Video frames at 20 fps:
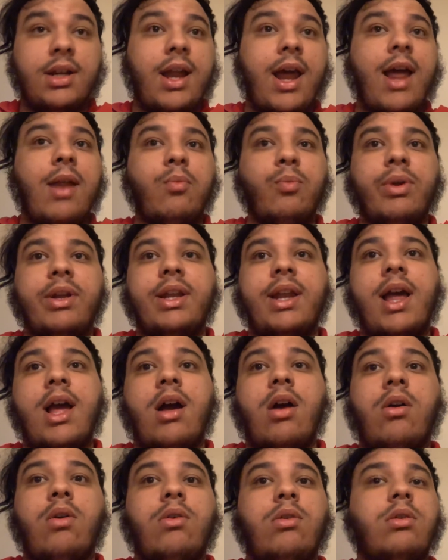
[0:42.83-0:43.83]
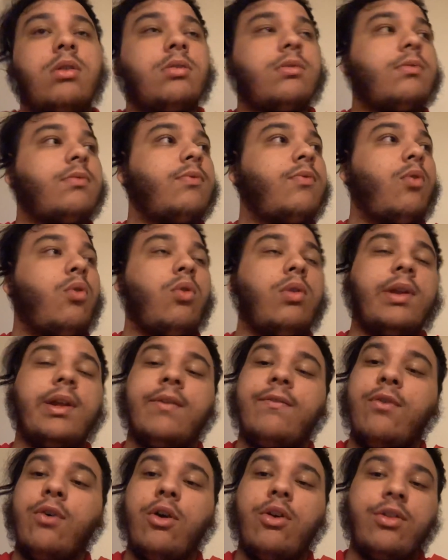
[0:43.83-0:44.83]
and we're now falling
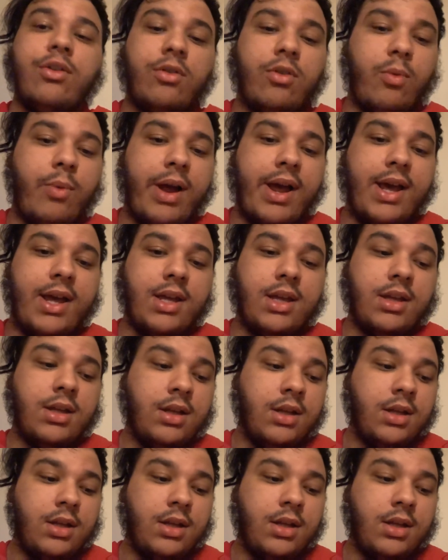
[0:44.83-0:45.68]
further away